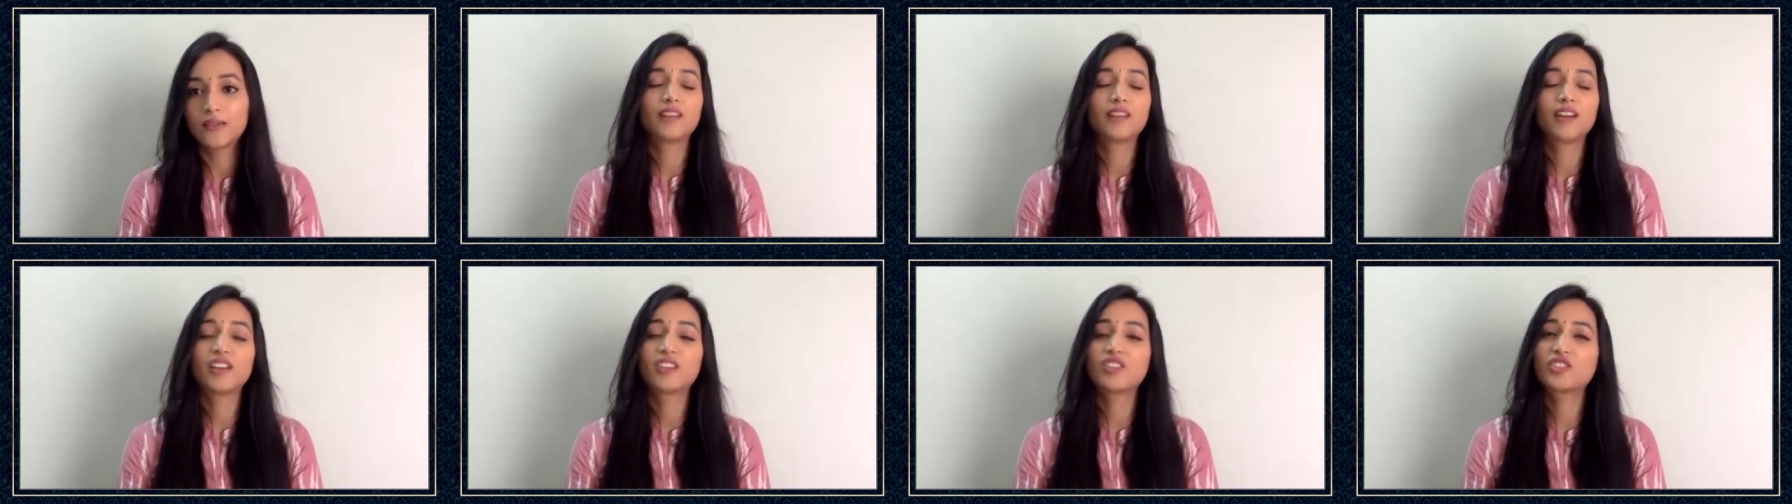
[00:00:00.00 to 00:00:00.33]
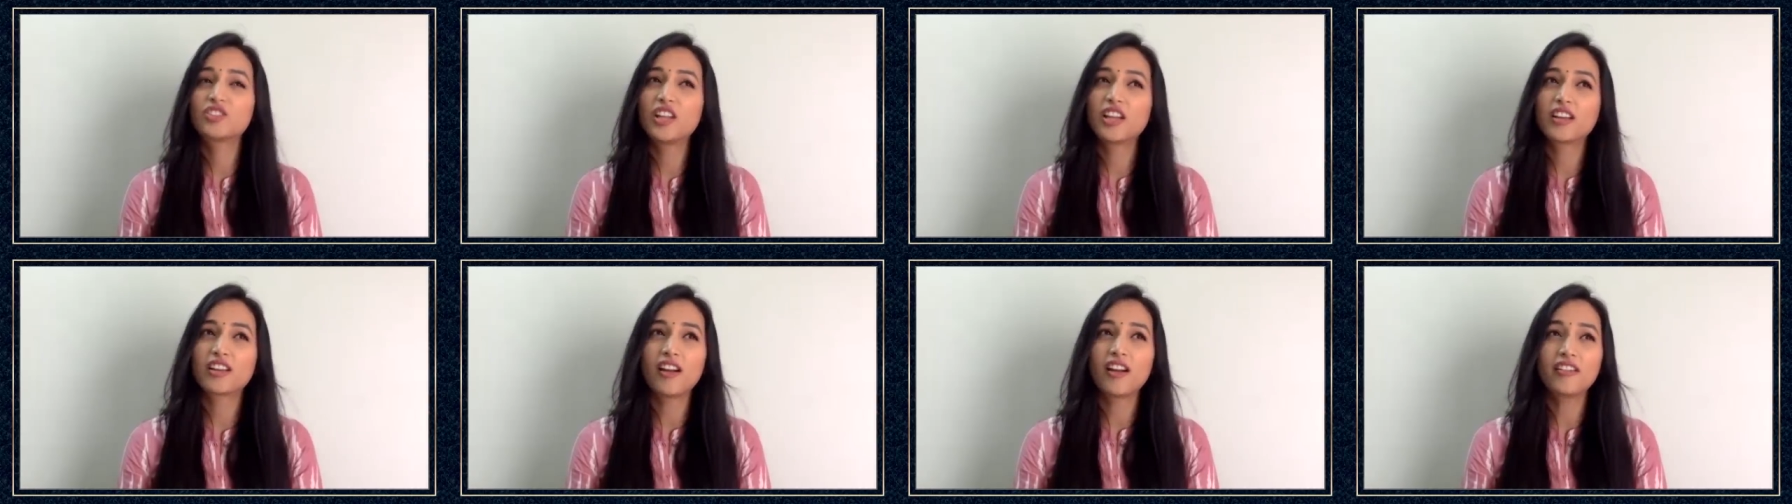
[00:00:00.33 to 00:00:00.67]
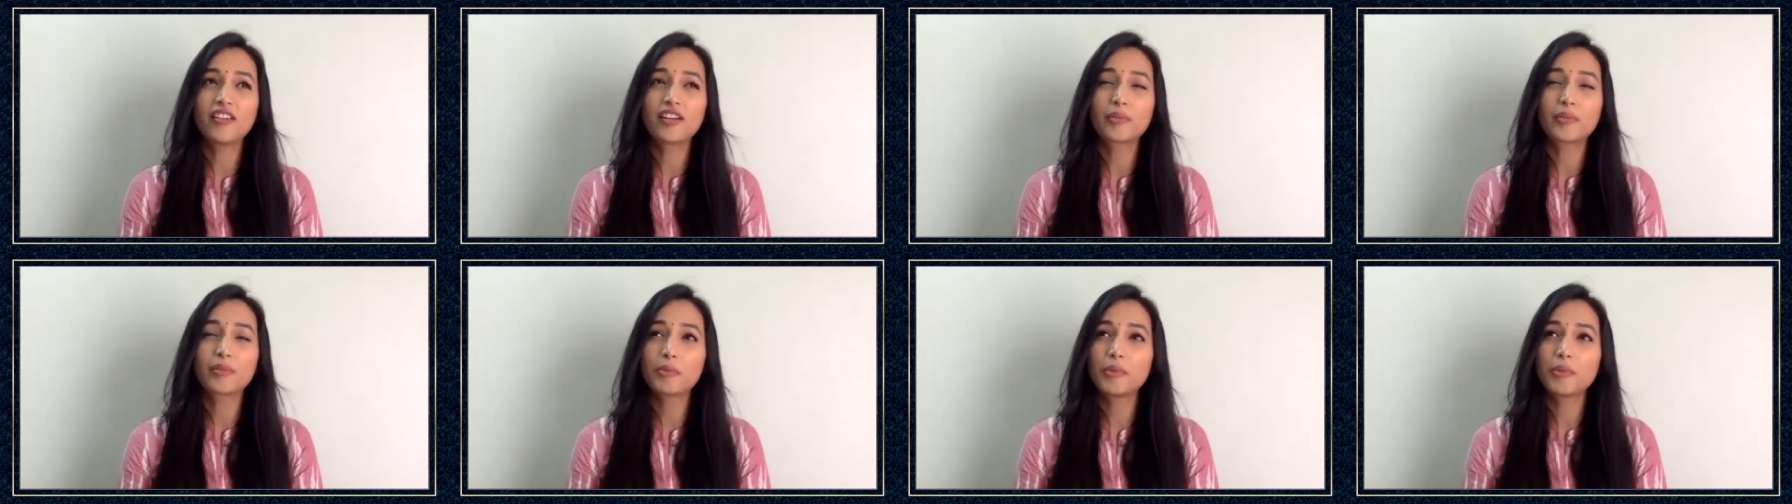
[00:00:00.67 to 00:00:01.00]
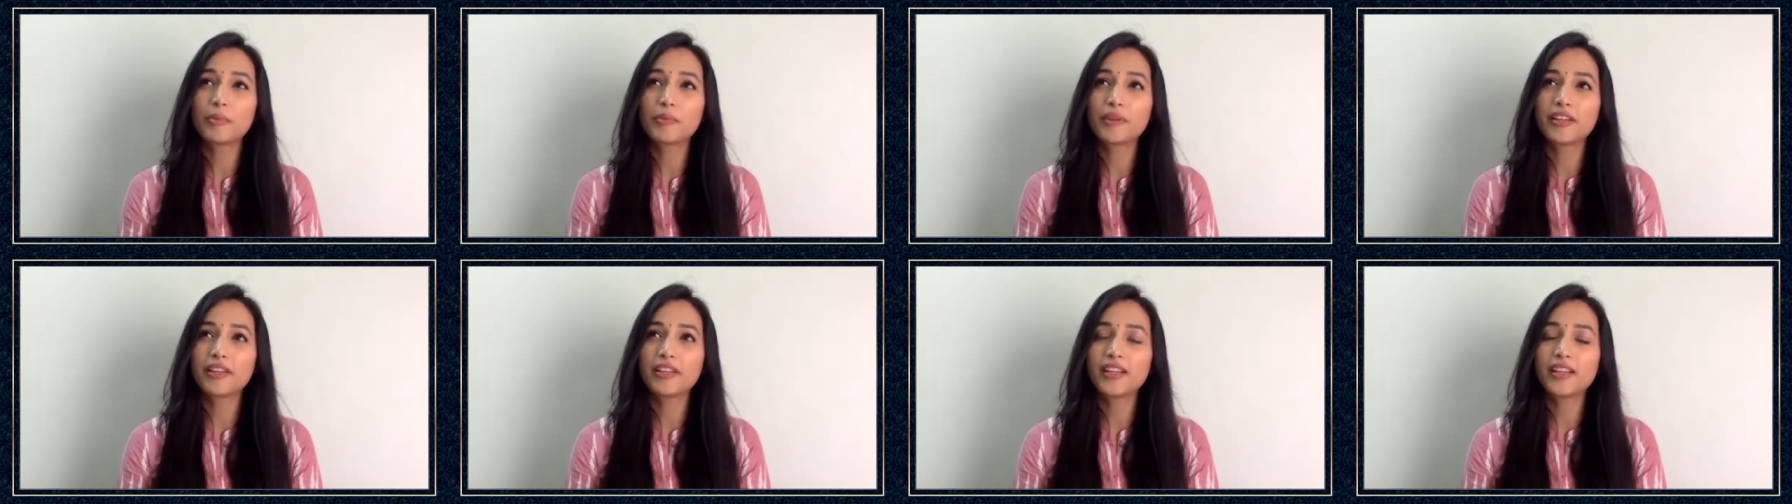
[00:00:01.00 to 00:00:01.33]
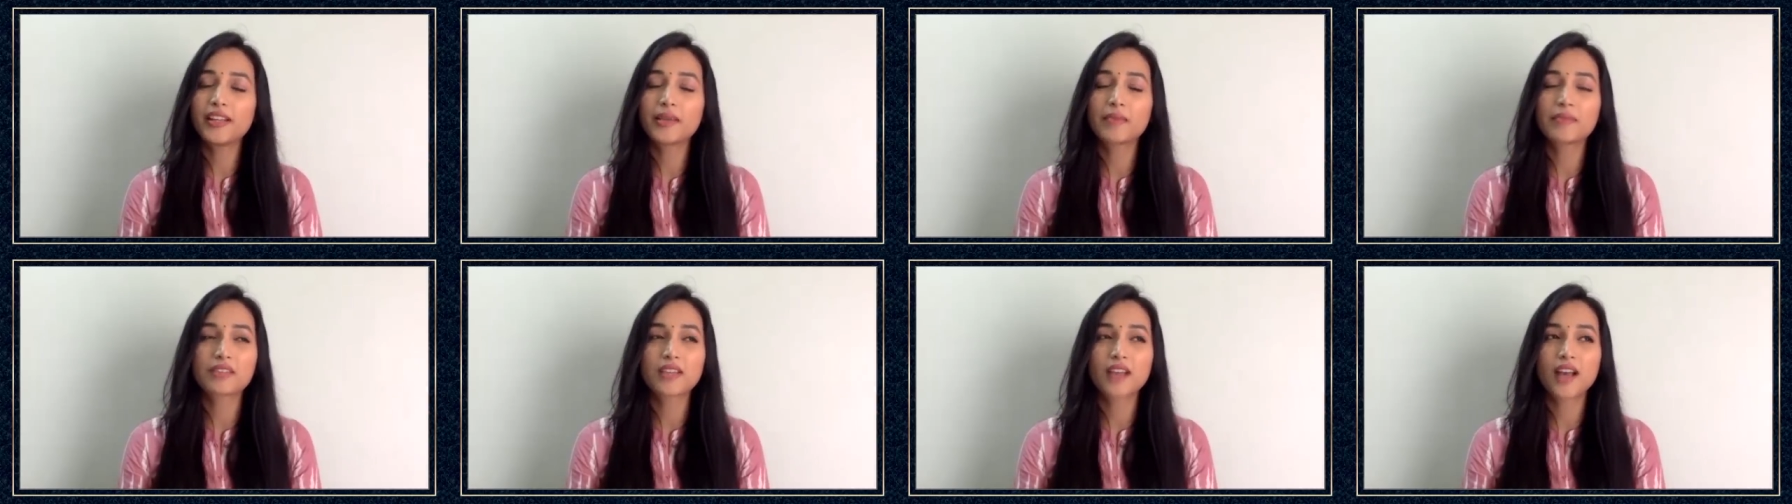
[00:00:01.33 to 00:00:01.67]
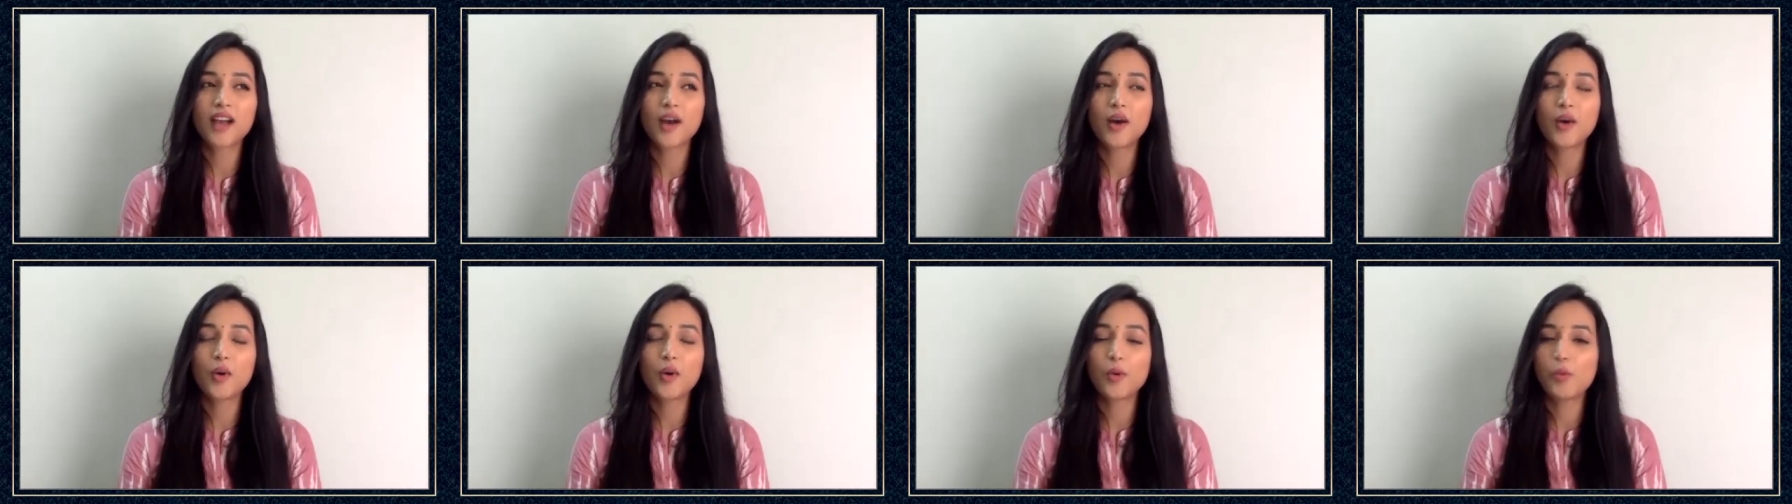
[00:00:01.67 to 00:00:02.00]
Actually, I can't remember many names,
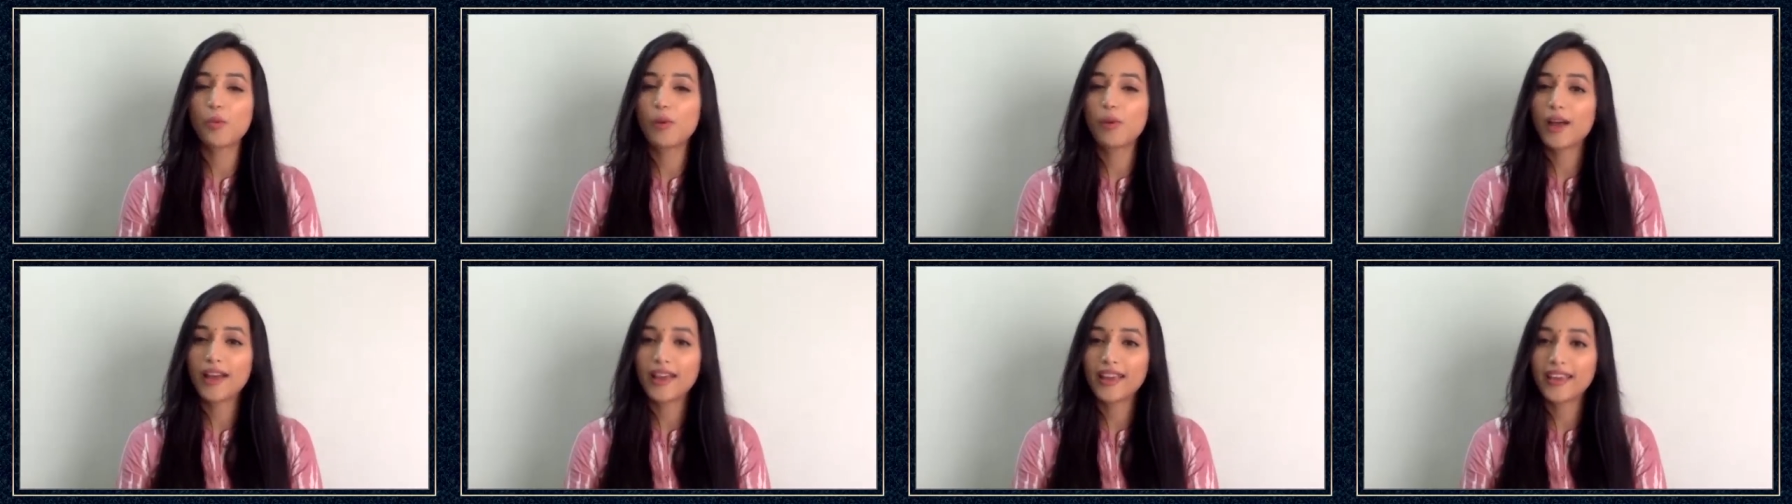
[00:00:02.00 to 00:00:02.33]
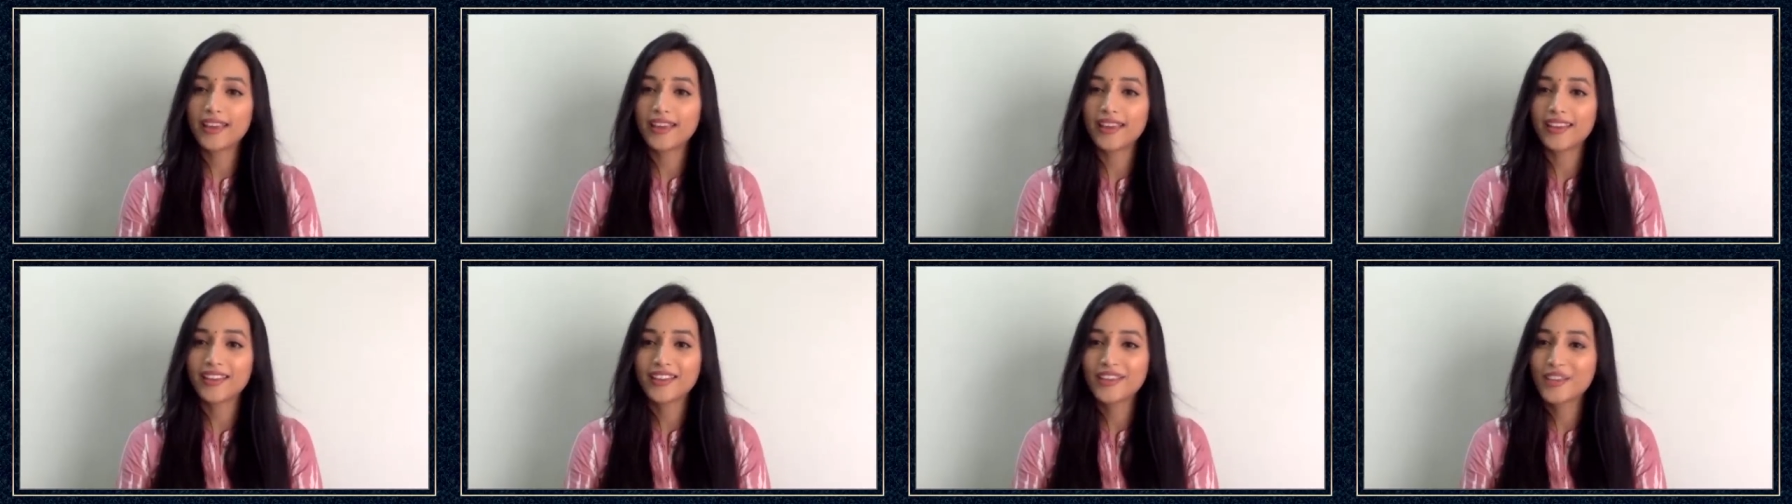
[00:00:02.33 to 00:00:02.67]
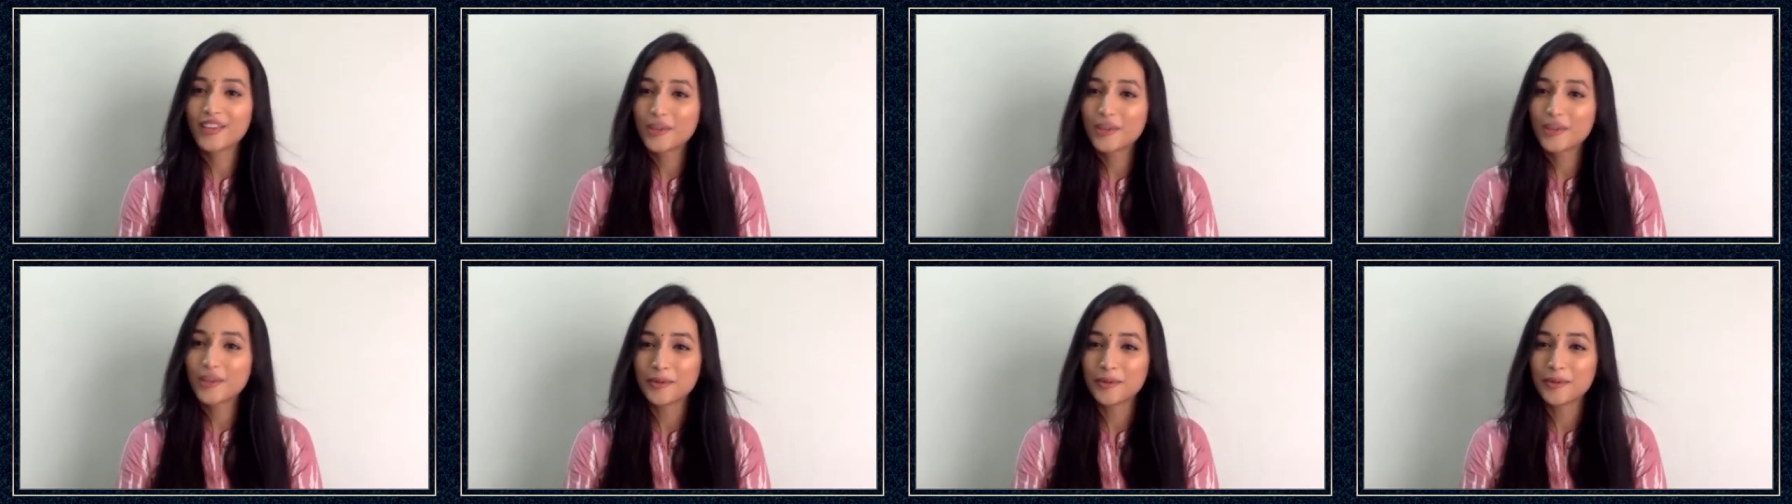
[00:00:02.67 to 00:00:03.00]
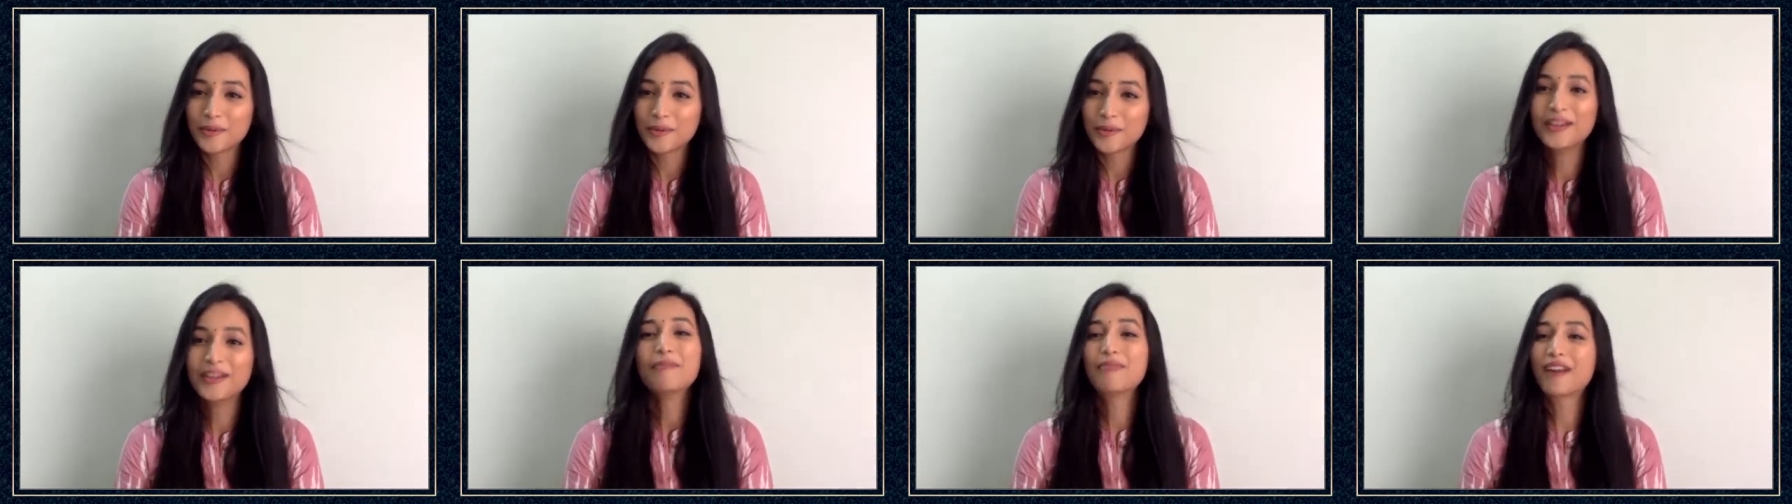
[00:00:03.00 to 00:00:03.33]
how, why, Q,